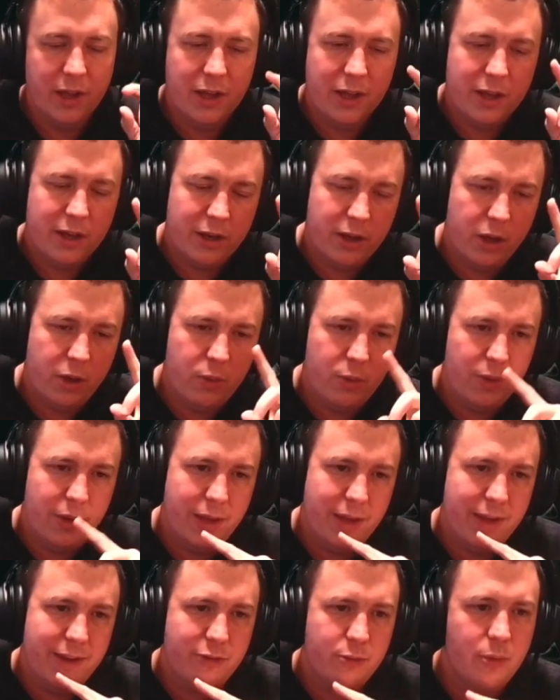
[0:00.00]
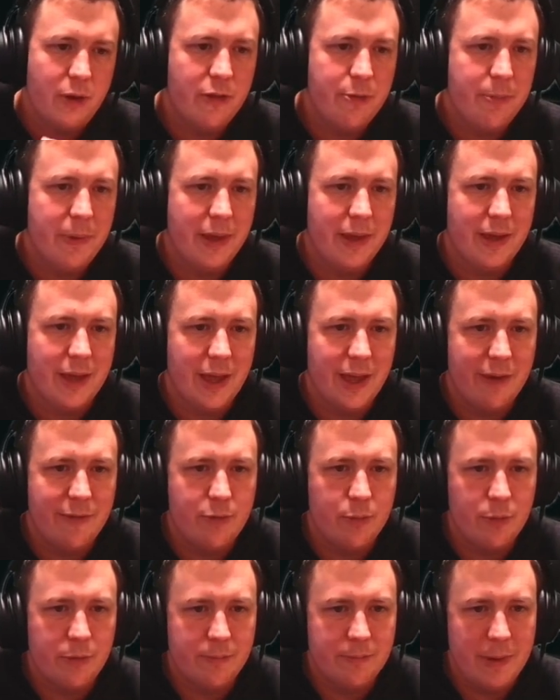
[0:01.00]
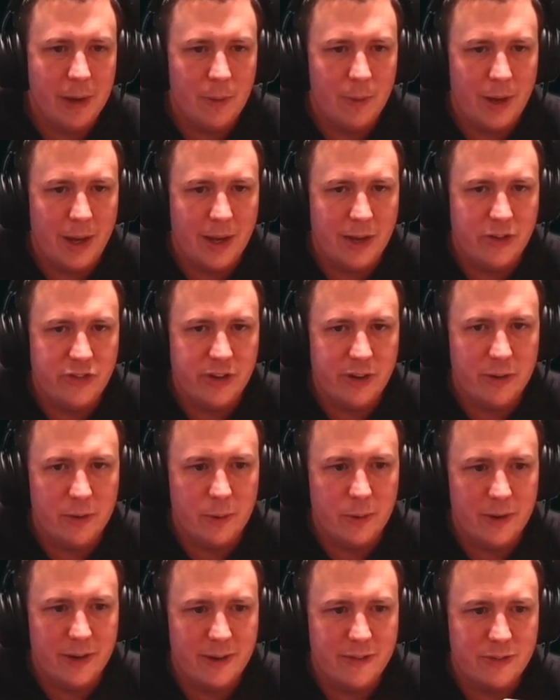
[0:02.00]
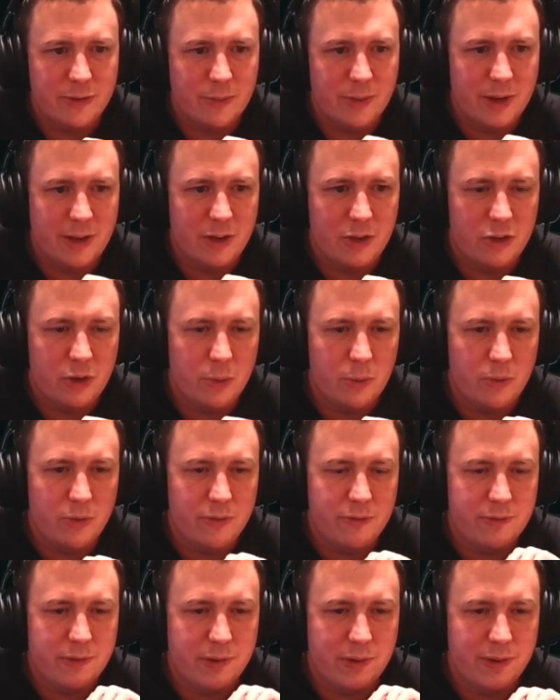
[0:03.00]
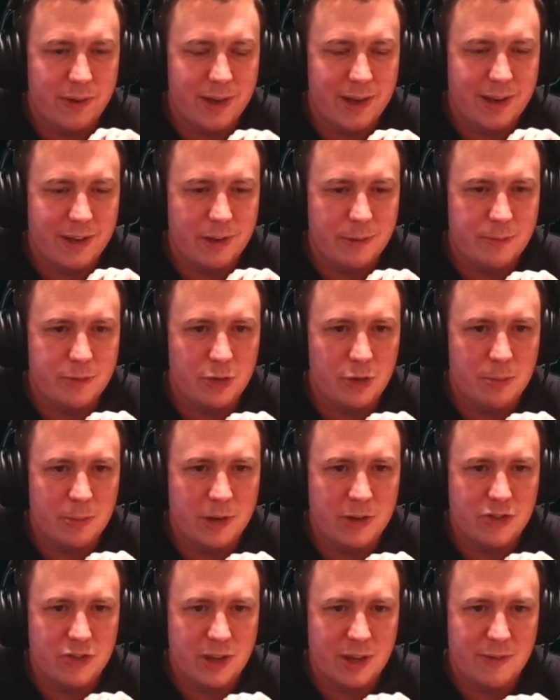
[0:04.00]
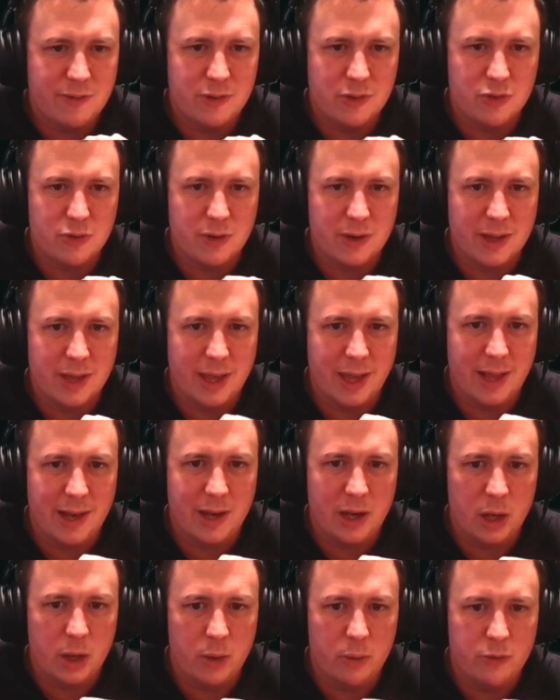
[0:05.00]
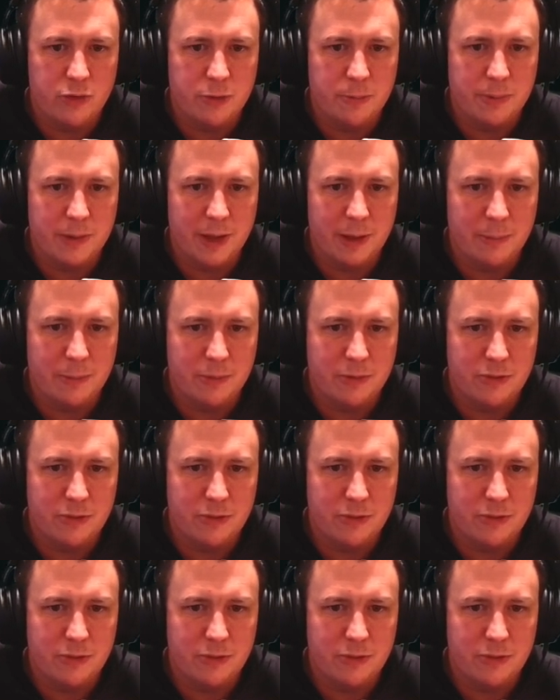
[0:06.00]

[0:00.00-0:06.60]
Note, it is worth being careful with Merry and Djeru and Hazoret. You don't want to fill your hand up too much if you're trying to get it low to be able to